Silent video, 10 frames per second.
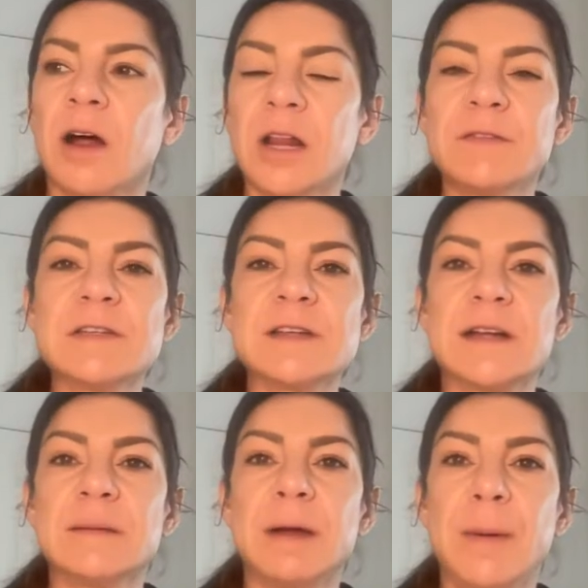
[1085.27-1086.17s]
all of a
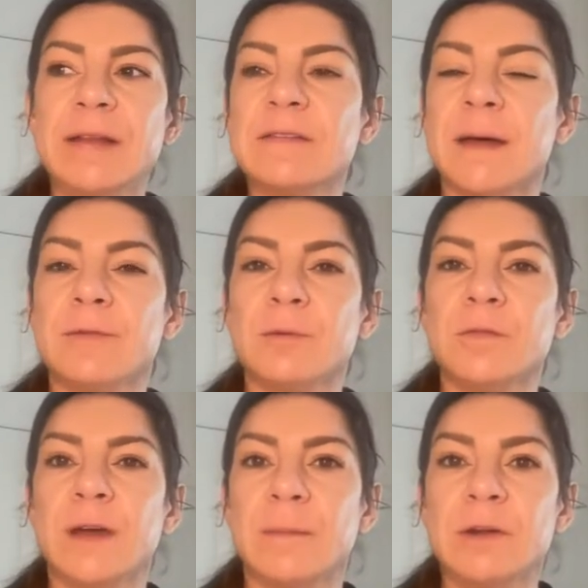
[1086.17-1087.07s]
sudden, my weight stops
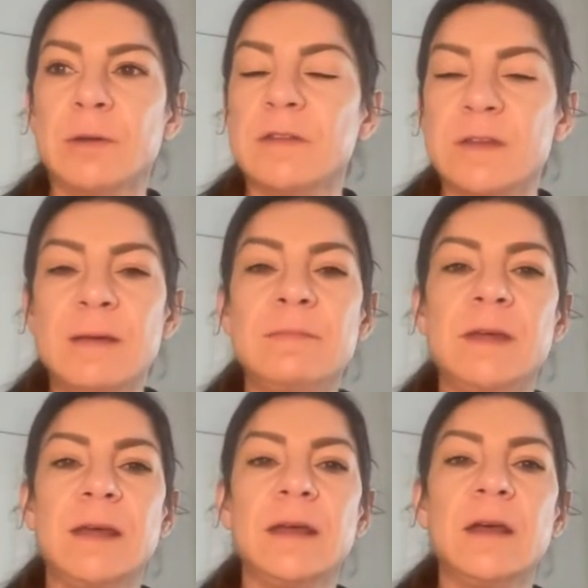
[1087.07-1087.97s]
moving. I've been doing the same
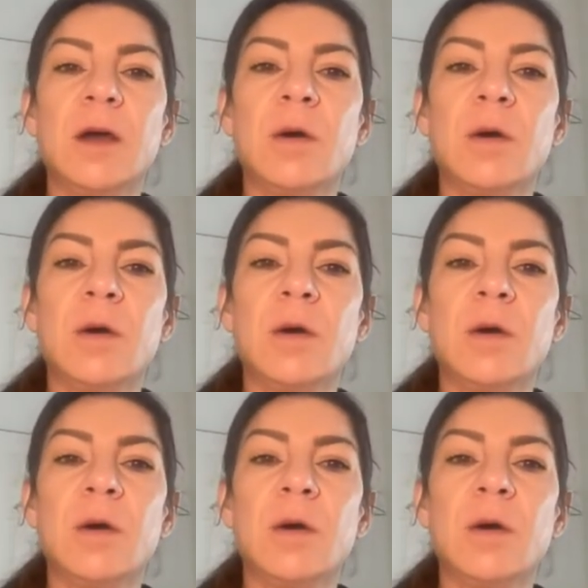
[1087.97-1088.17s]
thing.